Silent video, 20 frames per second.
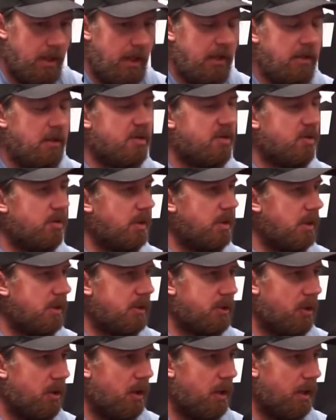industry to
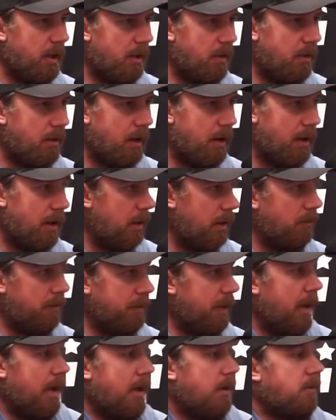try, and I
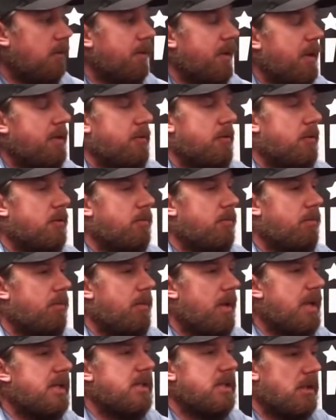don't think there
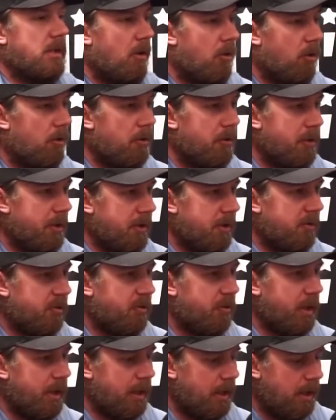is a harder
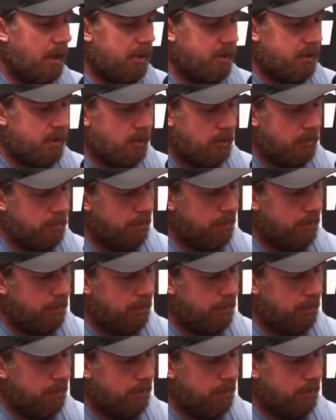industry to get into.